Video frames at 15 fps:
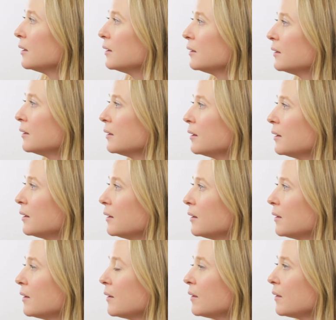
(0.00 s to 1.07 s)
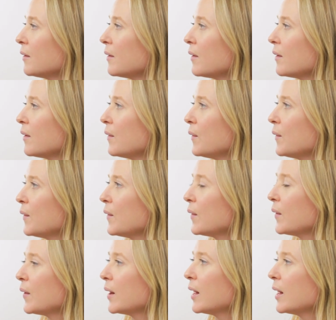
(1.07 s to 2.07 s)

(silent)